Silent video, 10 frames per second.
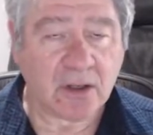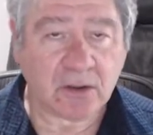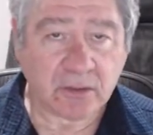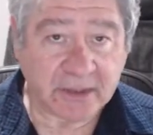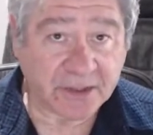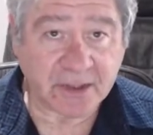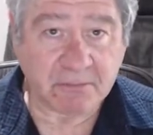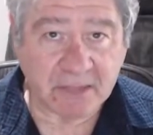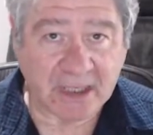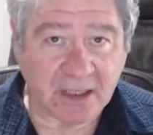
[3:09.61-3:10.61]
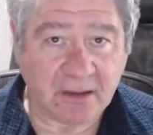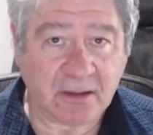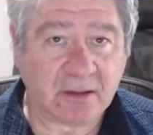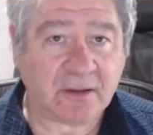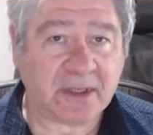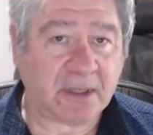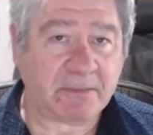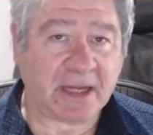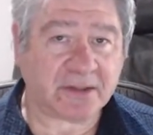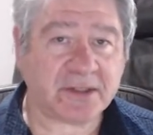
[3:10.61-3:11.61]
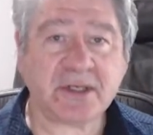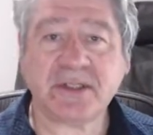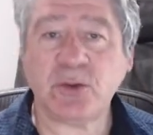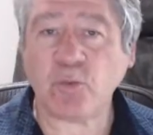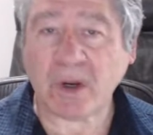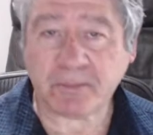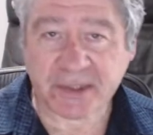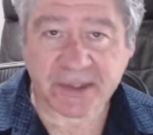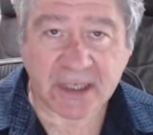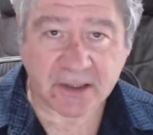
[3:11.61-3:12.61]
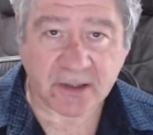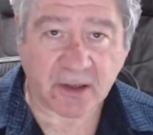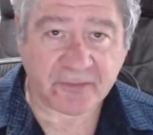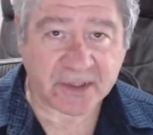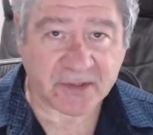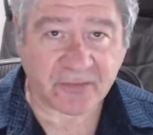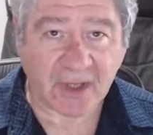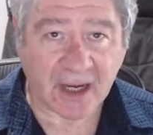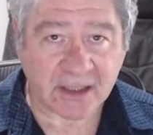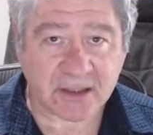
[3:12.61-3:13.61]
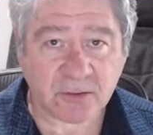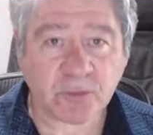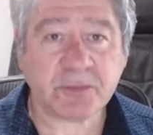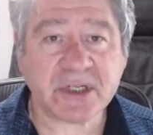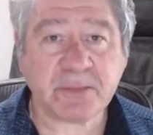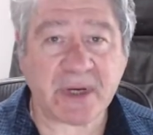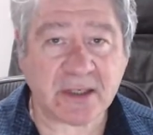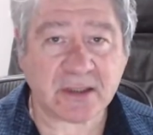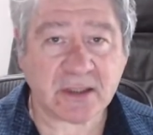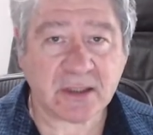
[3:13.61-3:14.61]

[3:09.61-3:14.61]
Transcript: Or does it mean that about 61% of this flight will be spent